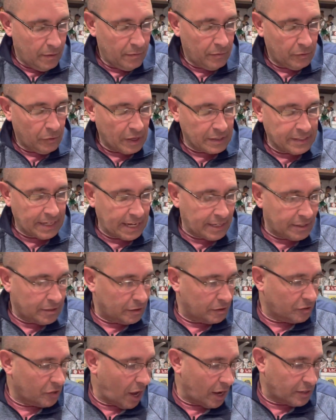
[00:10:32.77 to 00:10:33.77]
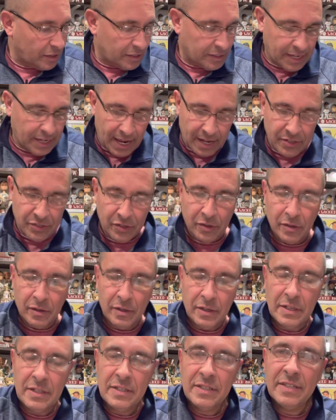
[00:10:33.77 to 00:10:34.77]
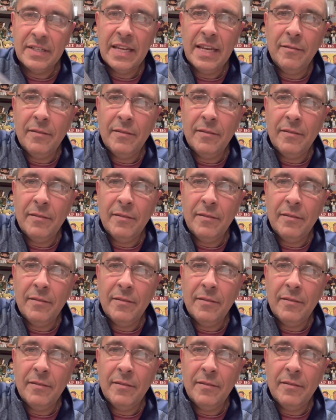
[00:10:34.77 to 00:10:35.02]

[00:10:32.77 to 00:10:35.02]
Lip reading: Los Angeles Dodgers catcher, Steve